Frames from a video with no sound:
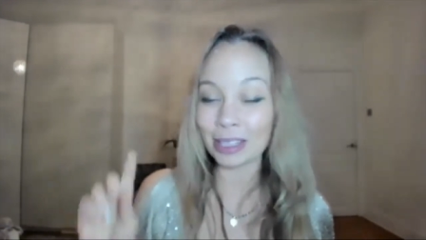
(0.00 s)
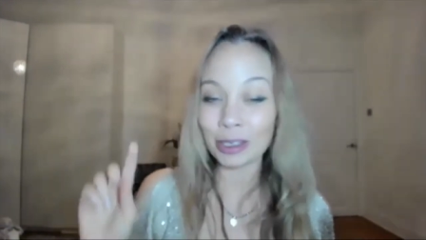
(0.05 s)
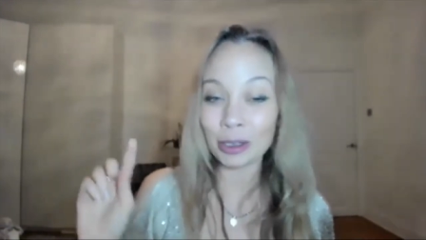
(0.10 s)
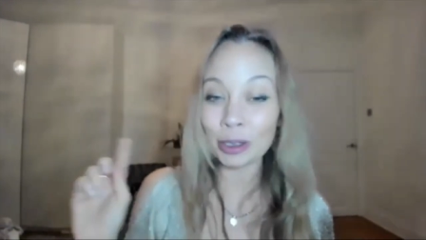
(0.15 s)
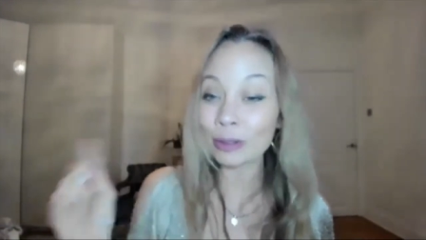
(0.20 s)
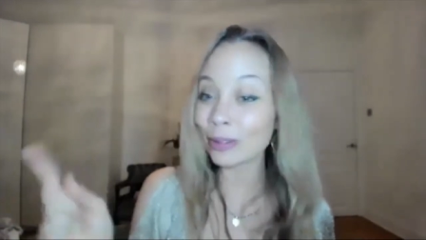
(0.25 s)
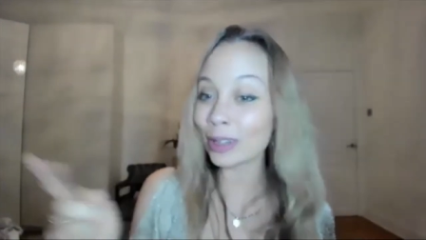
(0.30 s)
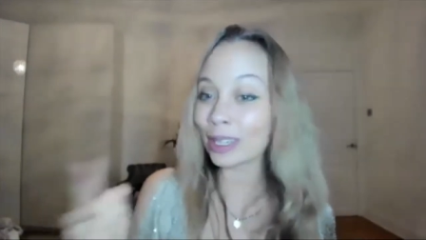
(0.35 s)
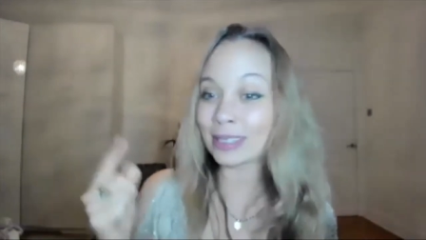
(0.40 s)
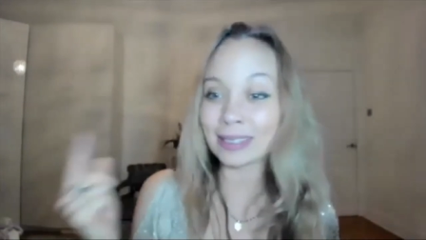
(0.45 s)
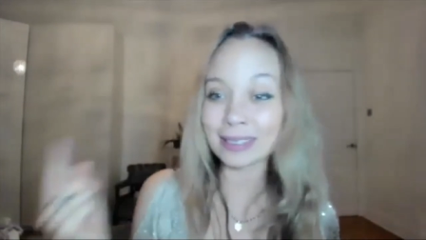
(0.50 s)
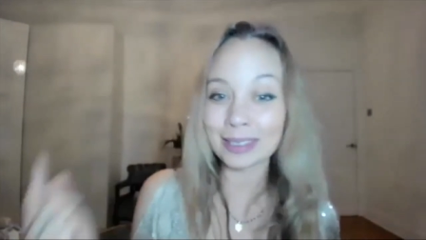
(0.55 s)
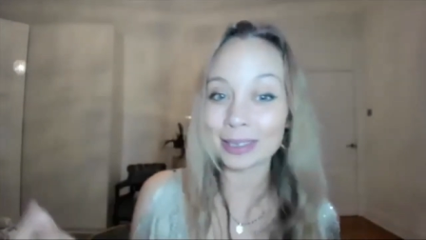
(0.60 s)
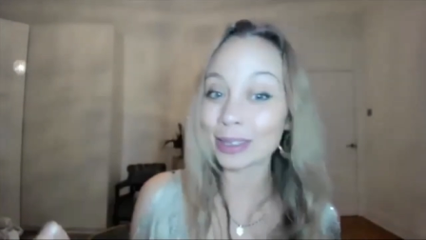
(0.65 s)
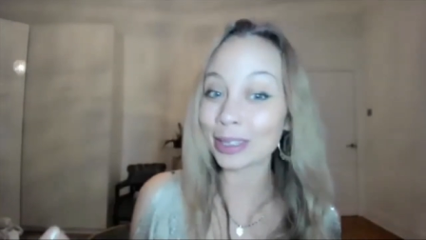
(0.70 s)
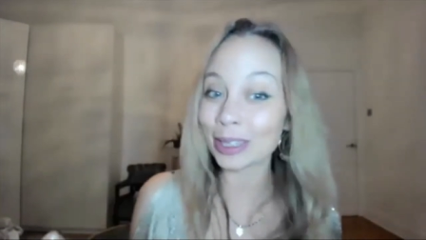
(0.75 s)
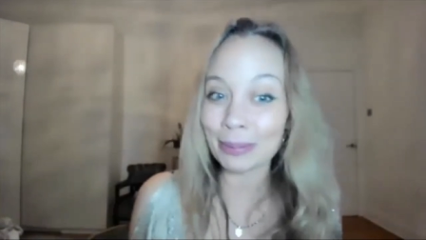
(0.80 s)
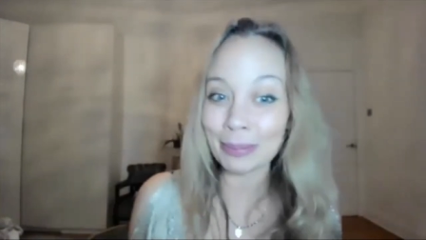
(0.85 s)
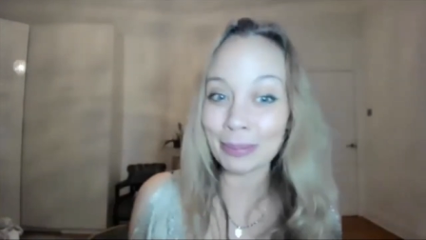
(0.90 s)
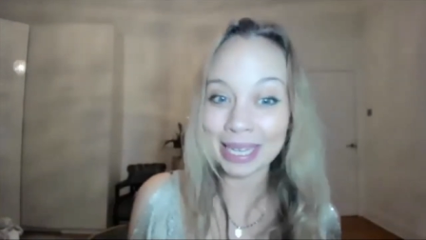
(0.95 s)
The universe isn't
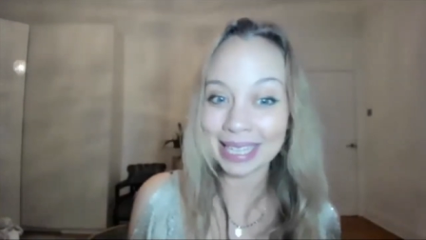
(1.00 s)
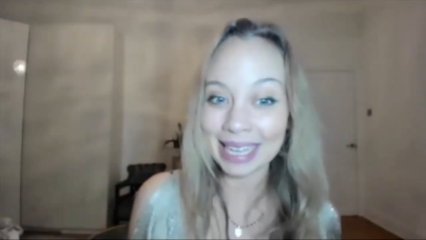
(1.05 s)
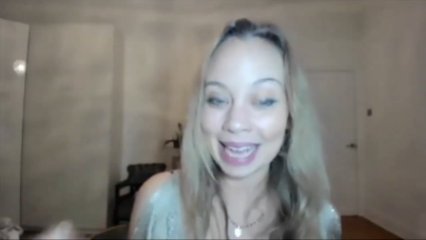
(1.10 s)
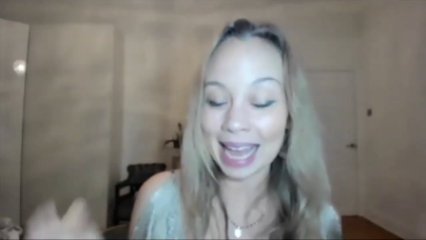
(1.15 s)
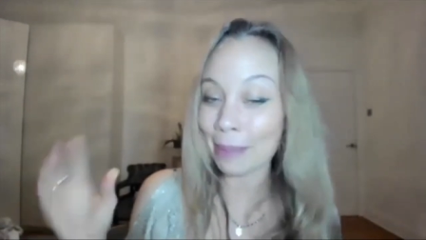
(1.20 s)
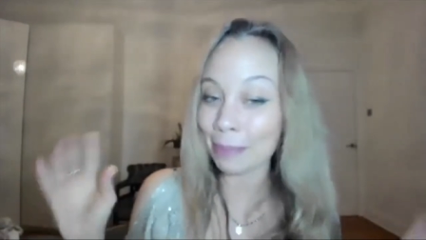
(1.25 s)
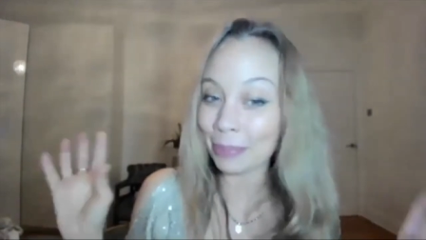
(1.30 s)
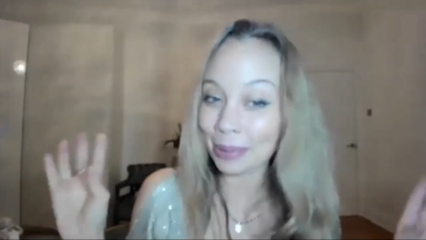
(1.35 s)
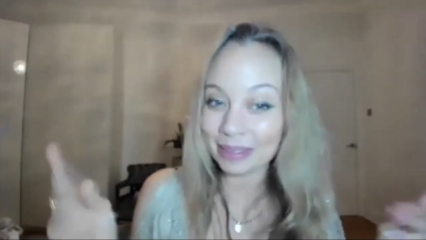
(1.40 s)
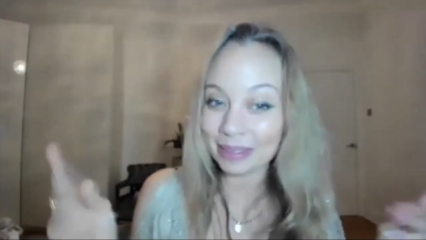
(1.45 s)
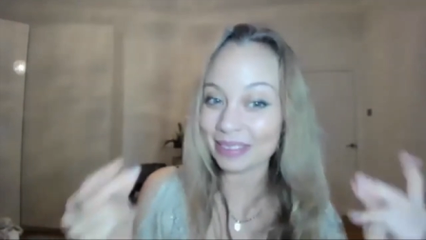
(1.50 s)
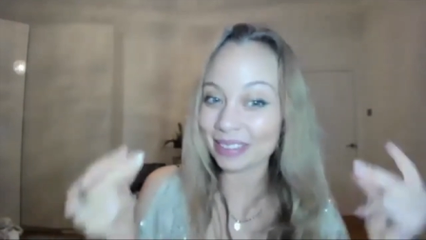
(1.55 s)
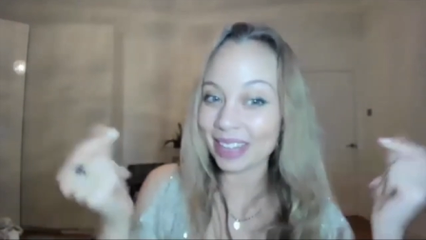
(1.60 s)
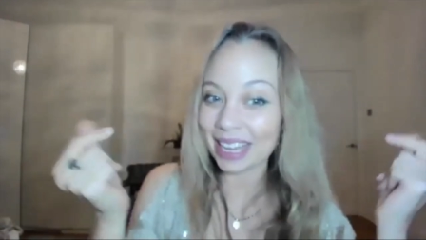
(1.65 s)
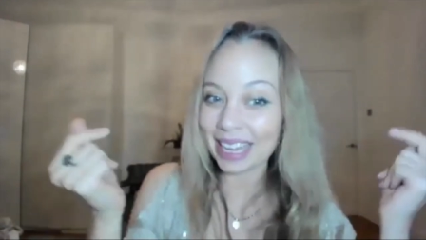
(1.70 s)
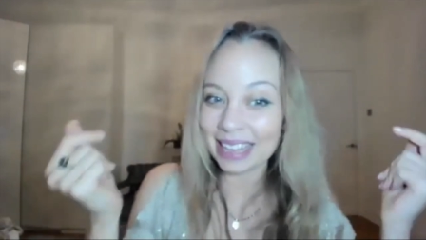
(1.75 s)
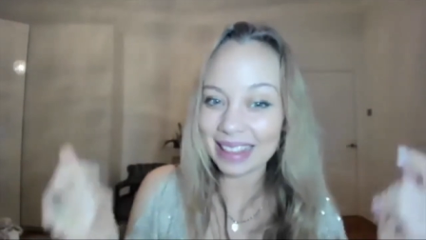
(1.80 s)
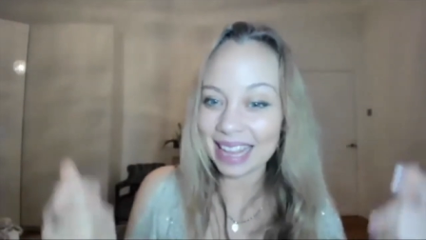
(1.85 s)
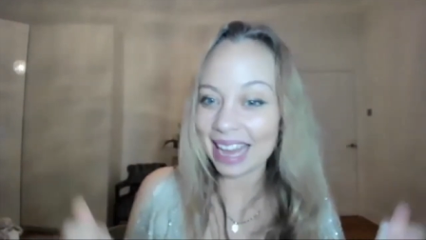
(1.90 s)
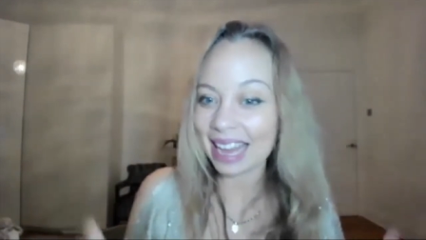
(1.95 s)
going to make it happen
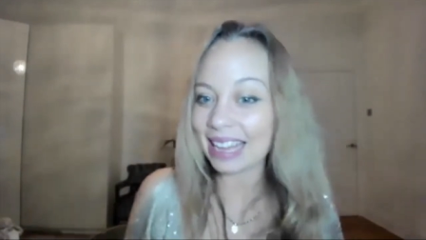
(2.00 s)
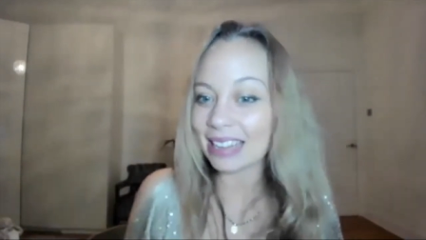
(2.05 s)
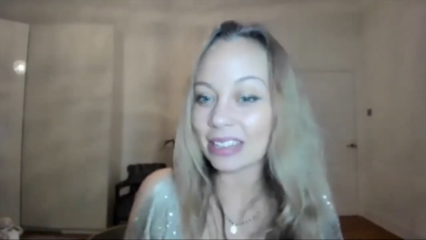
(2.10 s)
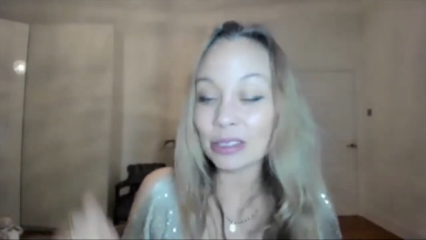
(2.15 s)
like that.